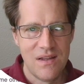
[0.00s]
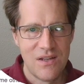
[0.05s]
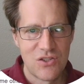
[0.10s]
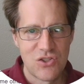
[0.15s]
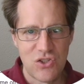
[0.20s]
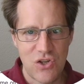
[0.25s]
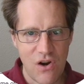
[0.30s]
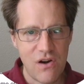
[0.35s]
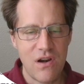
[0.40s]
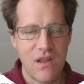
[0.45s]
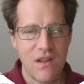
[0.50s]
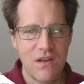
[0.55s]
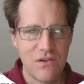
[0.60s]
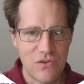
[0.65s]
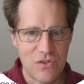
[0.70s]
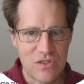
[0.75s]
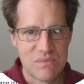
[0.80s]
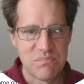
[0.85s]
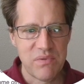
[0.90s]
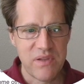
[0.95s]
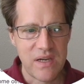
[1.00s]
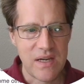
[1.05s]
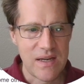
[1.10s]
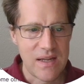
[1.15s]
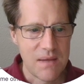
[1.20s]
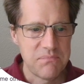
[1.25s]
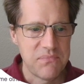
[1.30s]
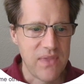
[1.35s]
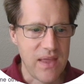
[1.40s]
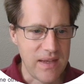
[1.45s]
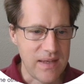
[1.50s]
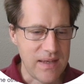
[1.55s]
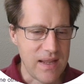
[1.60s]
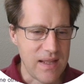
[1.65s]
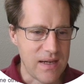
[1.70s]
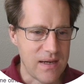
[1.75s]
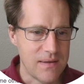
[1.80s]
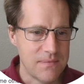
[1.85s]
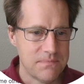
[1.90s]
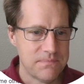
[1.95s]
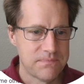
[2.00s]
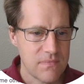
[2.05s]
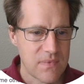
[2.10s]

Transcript: sharding or splitting up that data.